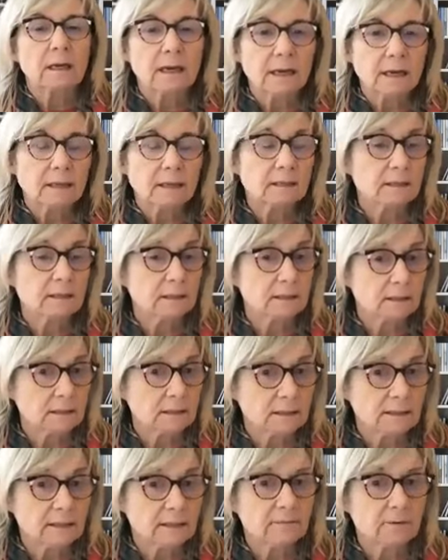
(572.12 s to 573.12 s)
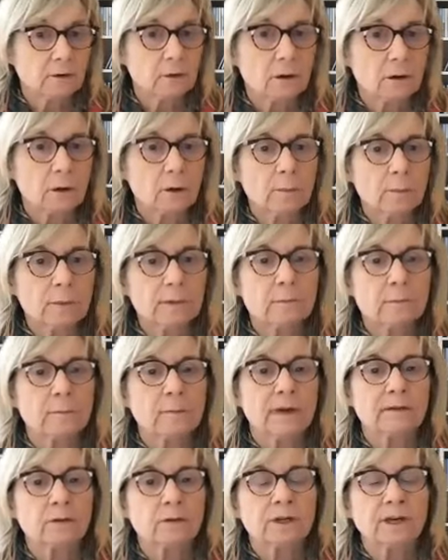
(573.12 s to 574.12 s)
is developed
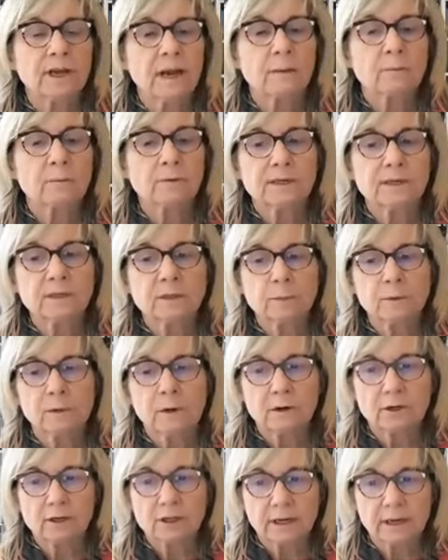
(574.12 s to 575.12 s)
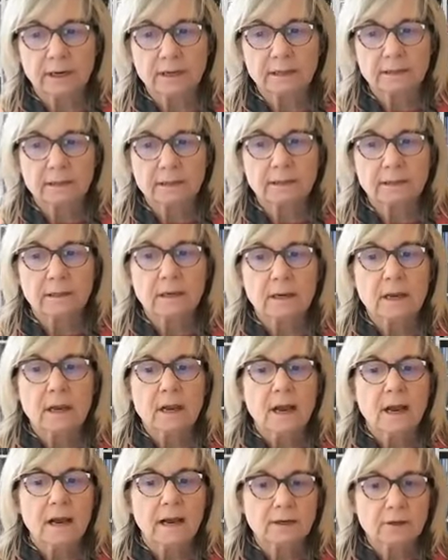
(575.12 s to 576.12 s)
by the Camerise project
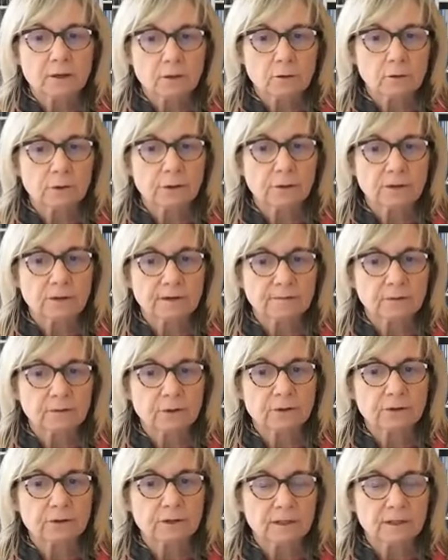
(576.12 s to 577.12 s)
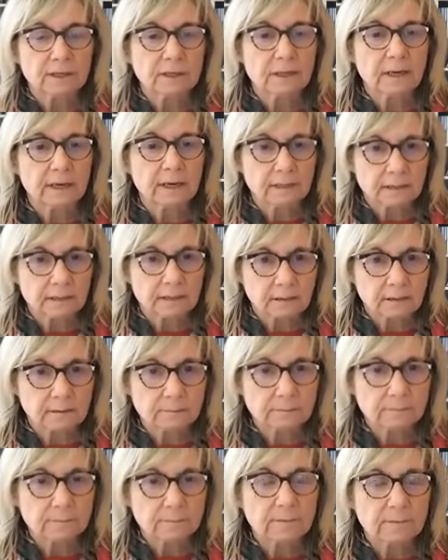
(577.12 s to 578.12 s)
at York University,
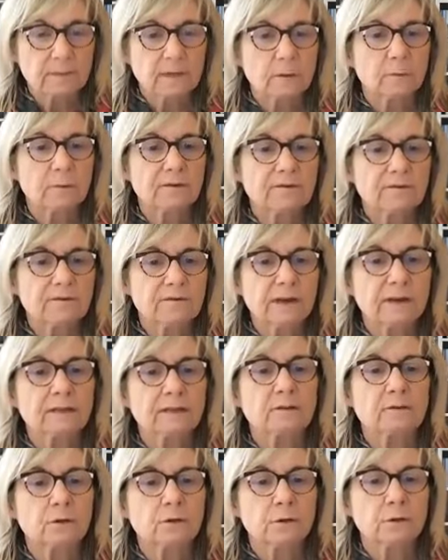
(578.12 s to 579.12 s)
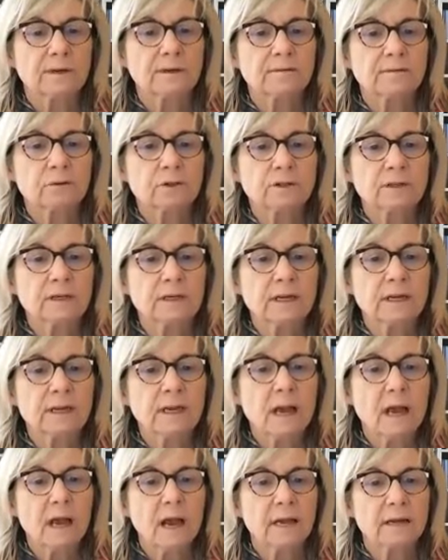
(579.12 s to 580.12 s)
Canada. We thank the
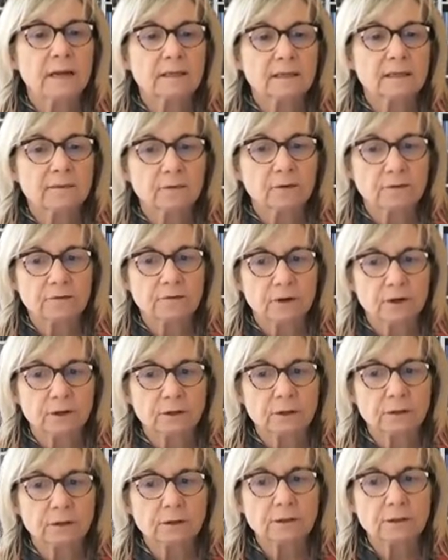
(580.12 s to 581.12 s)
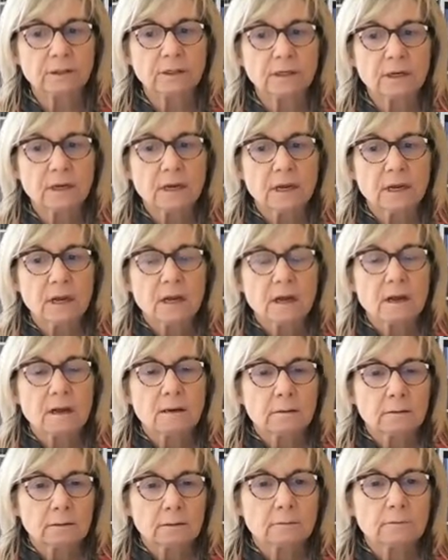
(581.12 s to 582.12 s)
university and the funders,
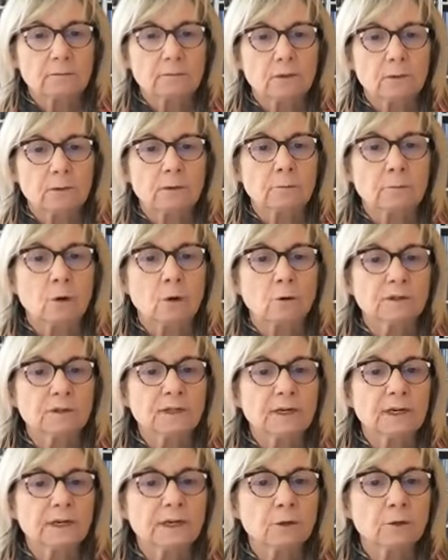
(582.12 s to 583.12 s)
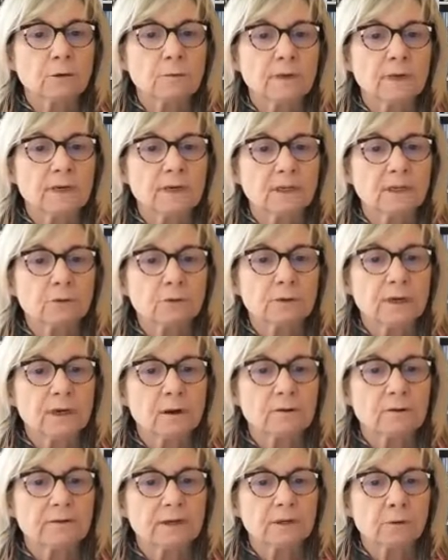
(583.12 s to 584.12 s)
the Ontario Ministry
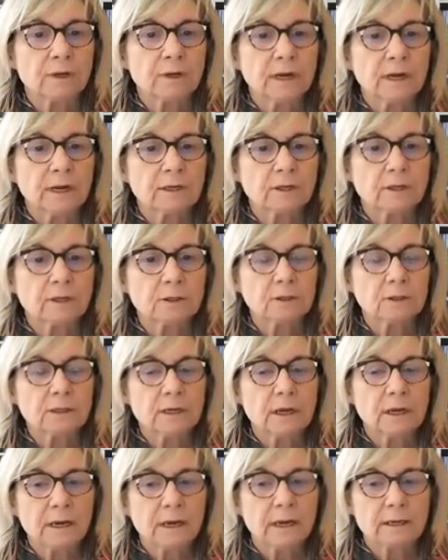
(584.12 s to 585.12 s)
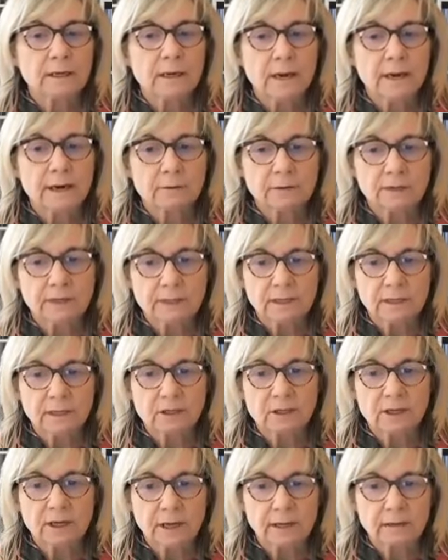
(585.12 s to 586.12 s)
of Education and
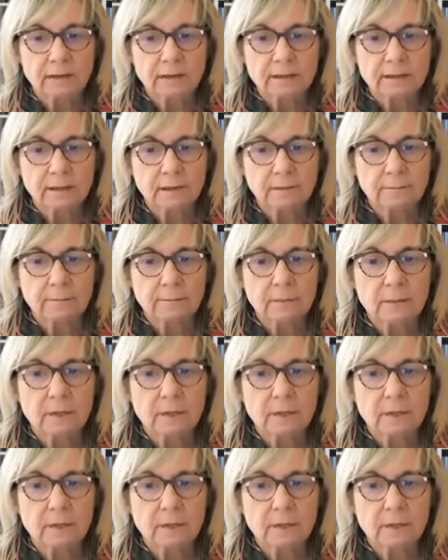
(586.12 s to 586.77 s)
Heritage Canada.